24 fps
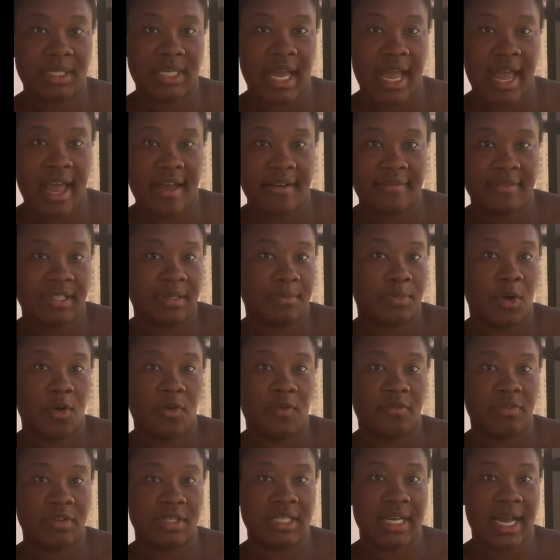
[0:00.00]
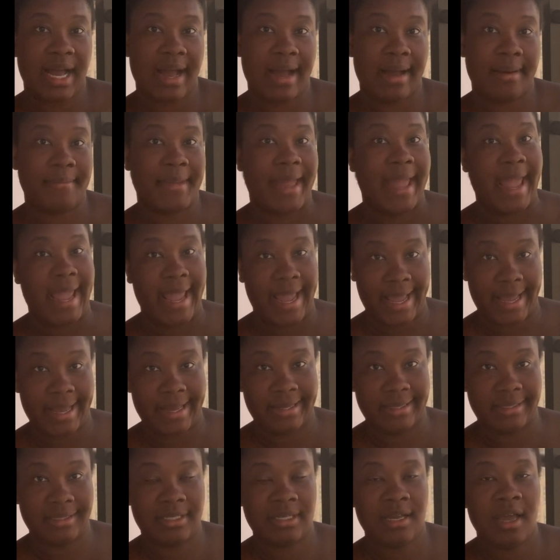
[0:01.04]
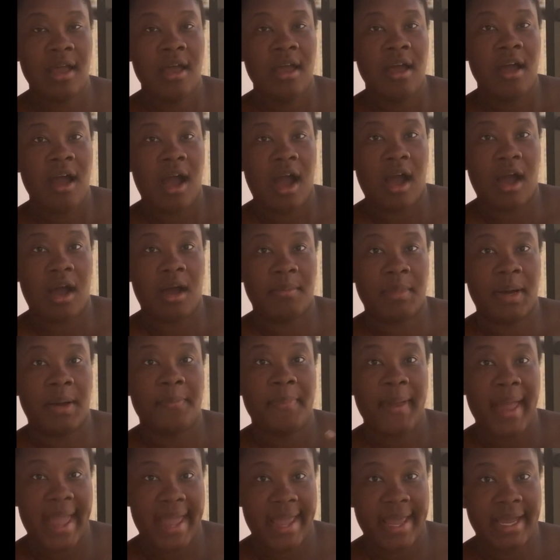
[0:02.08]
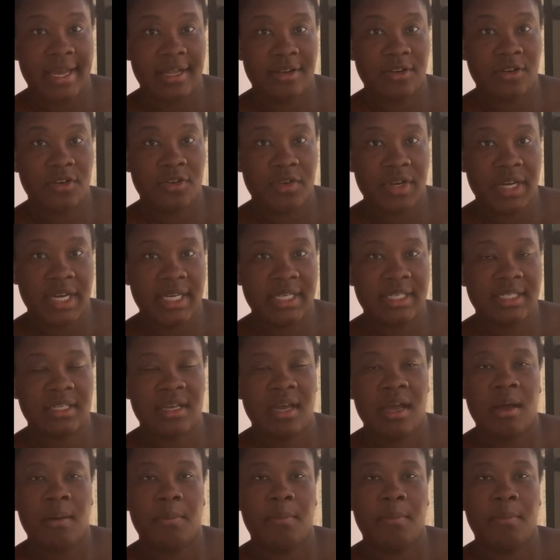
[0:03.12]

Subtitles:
to have some overtime and a pay increase.